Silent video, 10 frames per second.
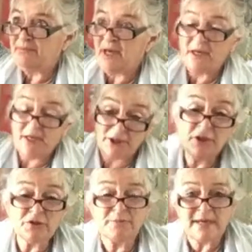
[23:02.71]
a
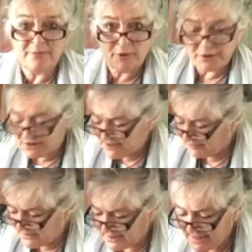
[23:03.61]
newspaper or
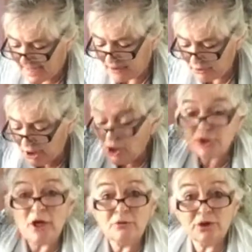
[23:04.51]
something down.
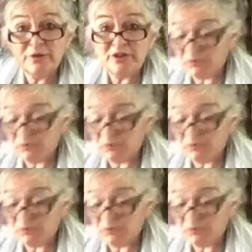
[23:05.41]
Don't do it